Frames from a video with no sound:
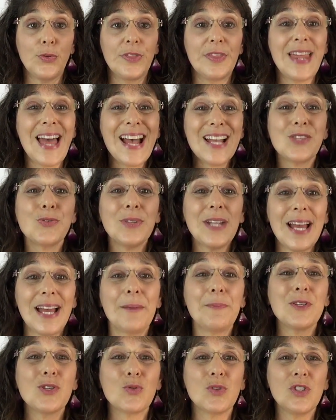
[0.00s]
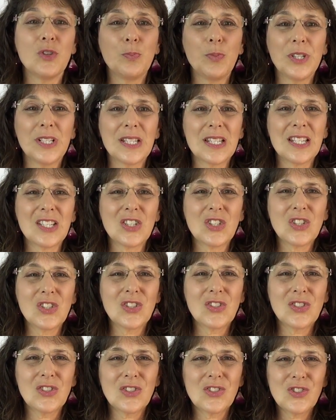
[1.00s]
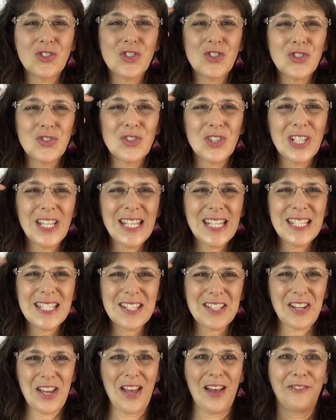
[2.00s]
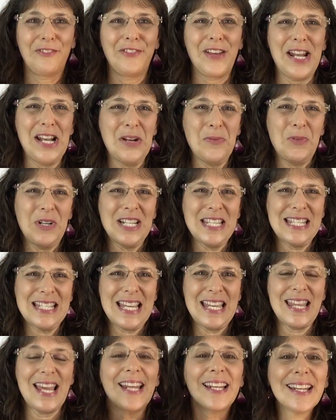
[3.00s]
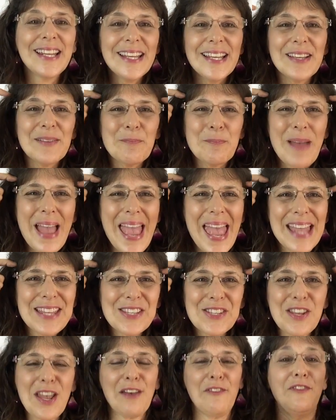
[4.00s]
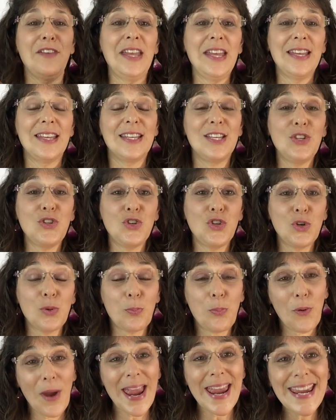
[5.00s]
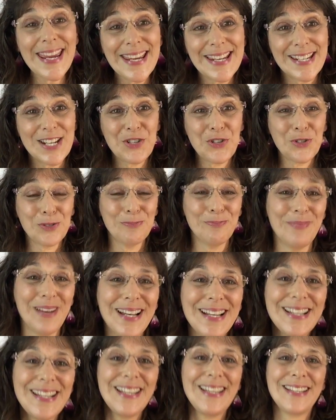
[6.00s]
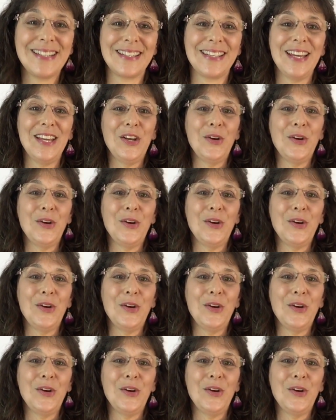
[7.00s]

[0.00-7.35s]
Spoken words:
That's what happens when you put shitty stuff, I didn't want to say that, bad stuff into your brain, into your mind.